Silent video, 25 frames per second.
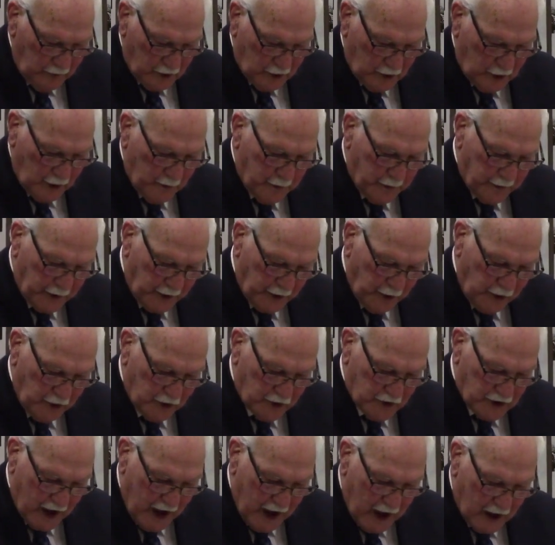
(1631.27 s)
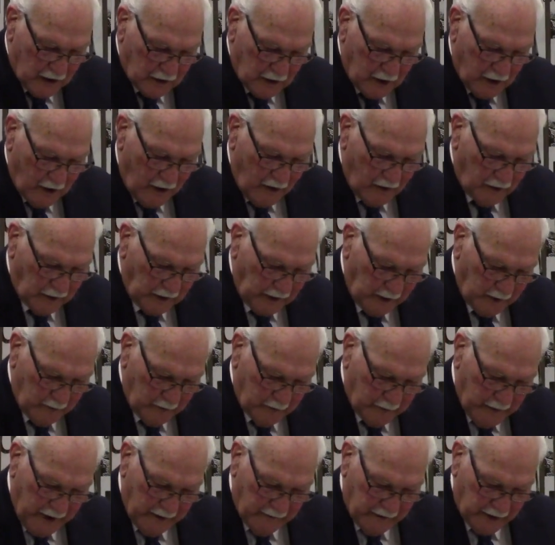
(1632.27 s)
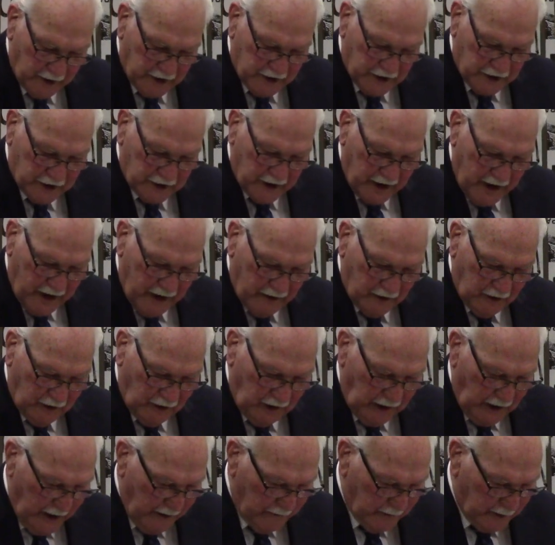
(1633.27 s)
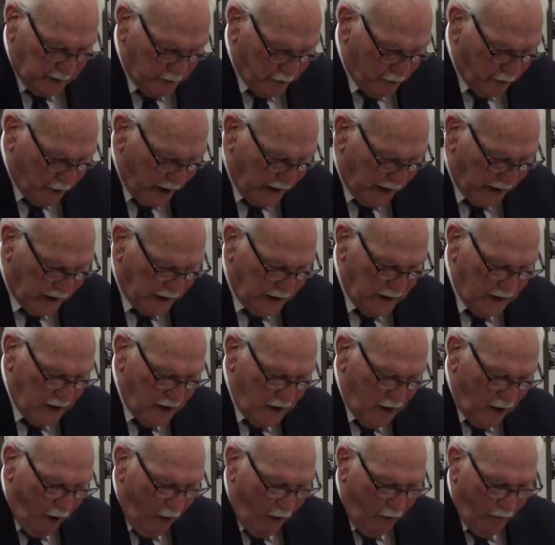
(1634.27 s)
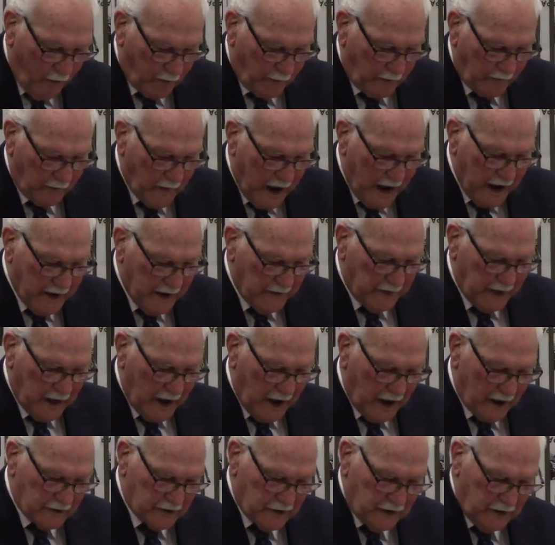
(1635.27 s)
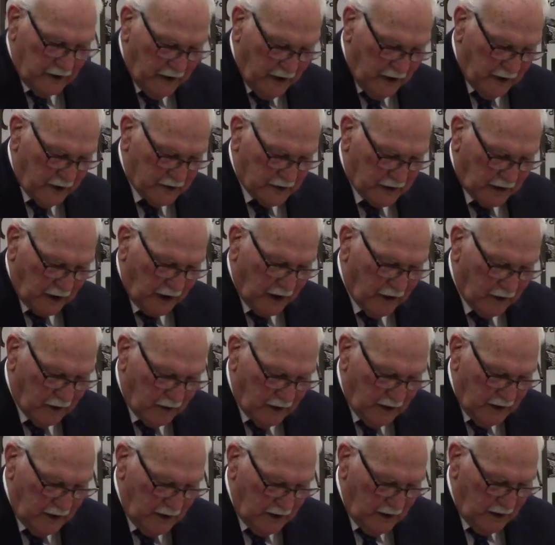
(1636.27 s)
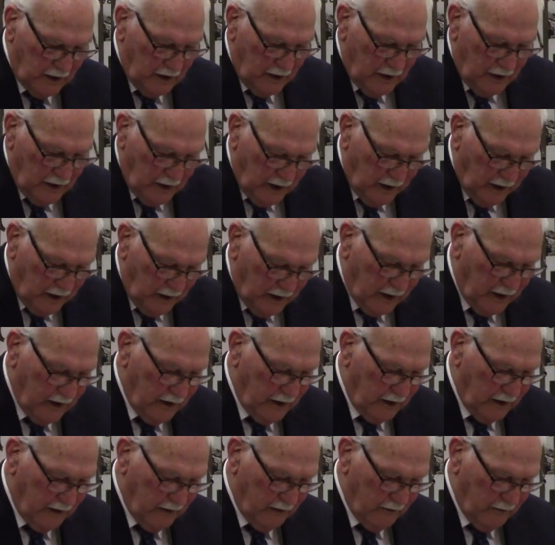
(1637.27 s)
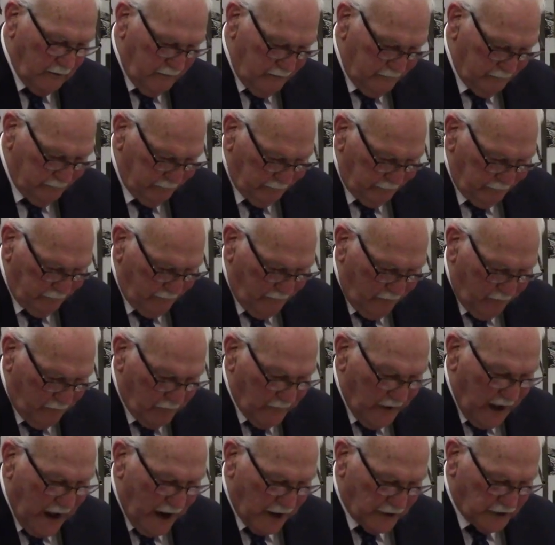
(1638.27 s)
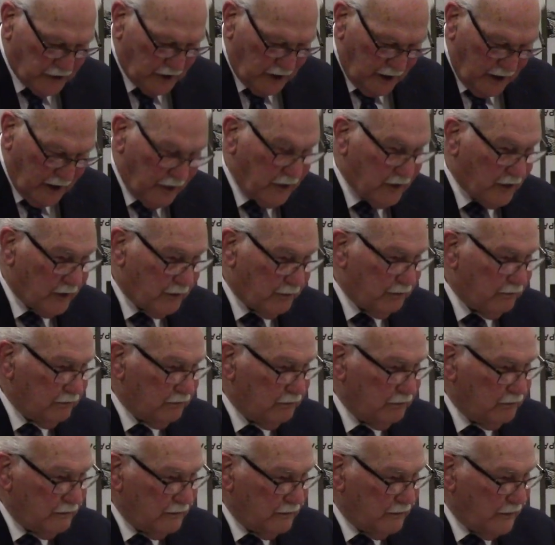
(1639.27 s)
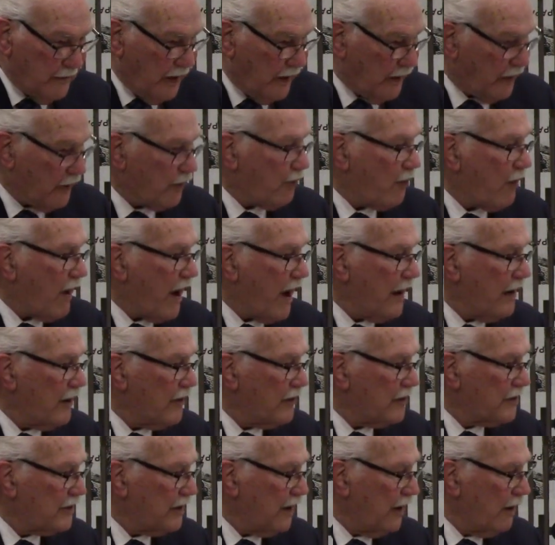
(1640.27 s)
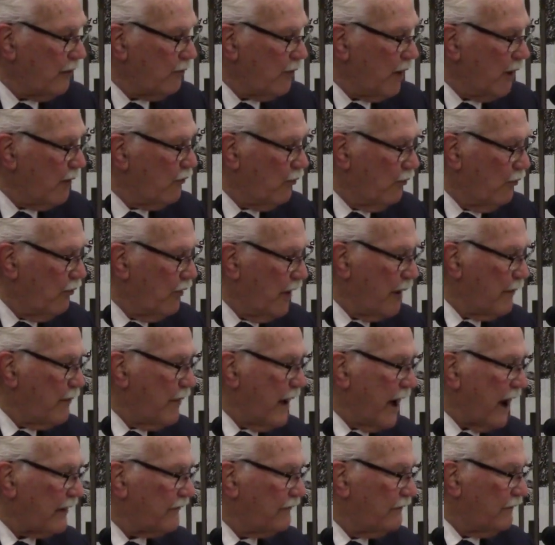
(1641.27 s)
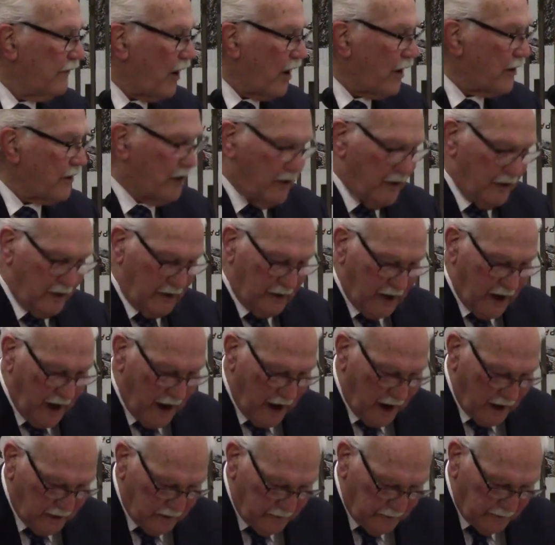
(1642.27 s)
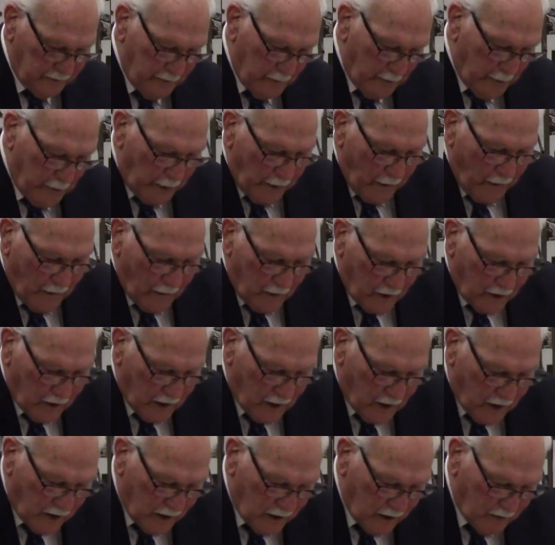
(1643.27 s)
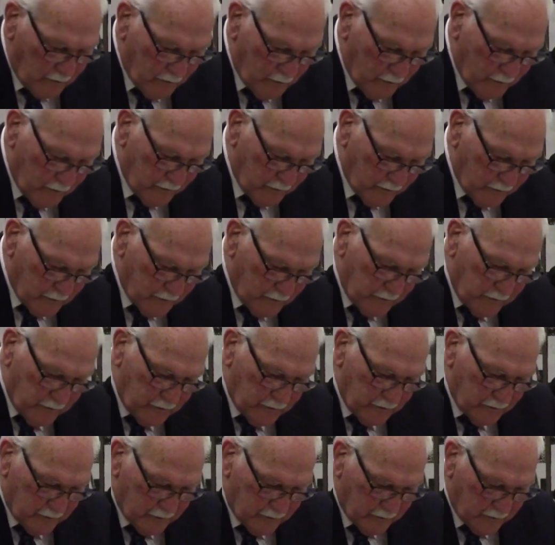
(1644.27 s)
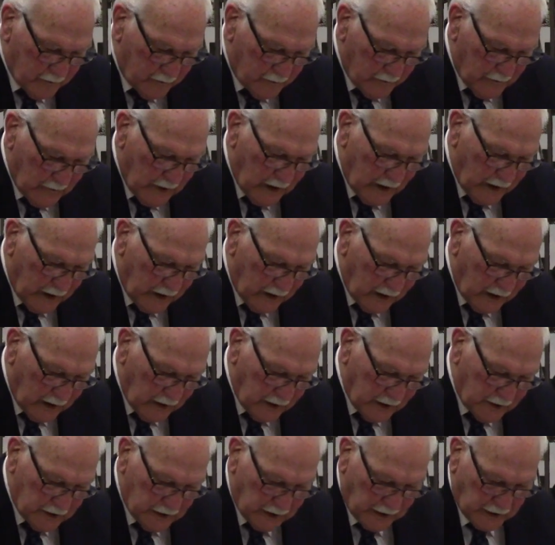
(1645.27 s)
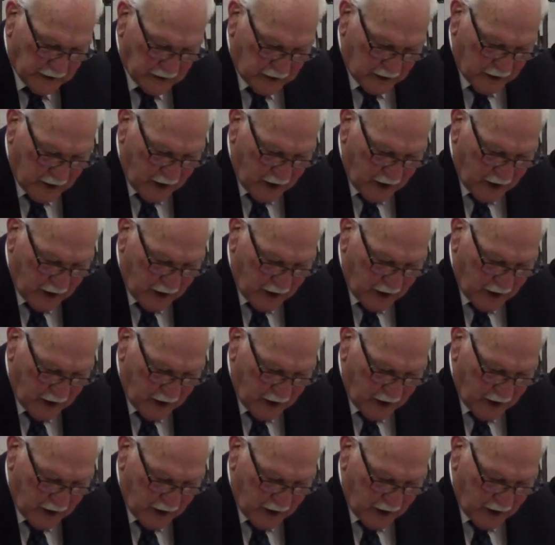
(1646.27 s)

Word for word: to produce alcoholic beverages and to leaven bread over 5,000 years ago. And uh, actually other, other writers said went way back farther than that. Um, and says